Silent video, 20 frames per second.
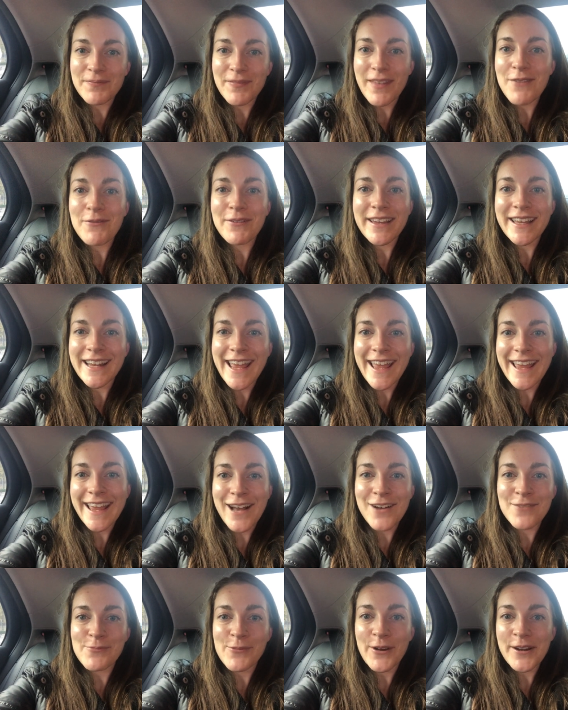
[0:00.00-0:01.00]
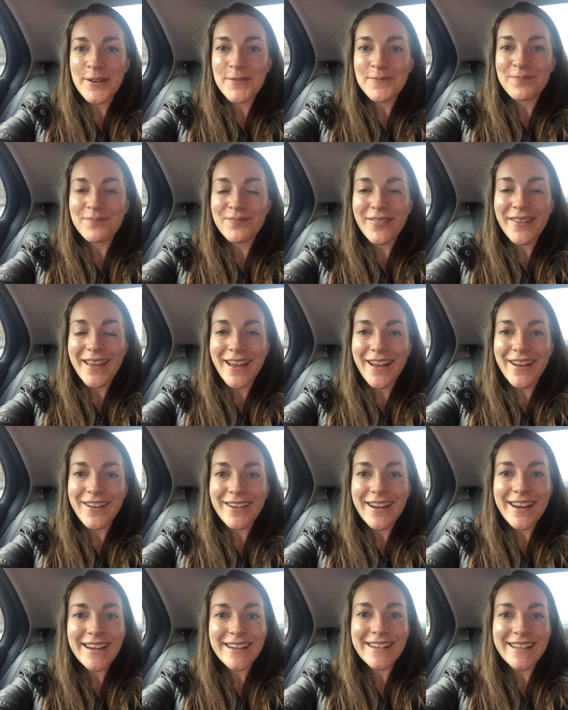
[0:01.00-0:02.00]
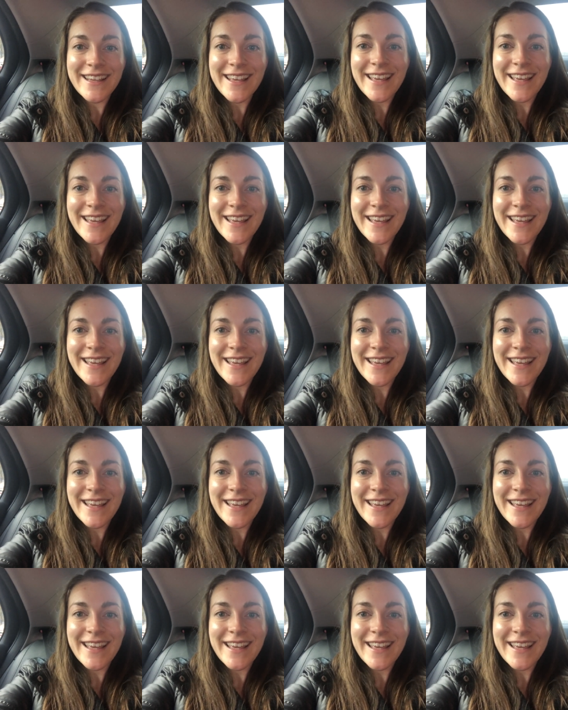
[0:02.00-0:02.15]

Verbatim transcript: and we can hang out more. All right.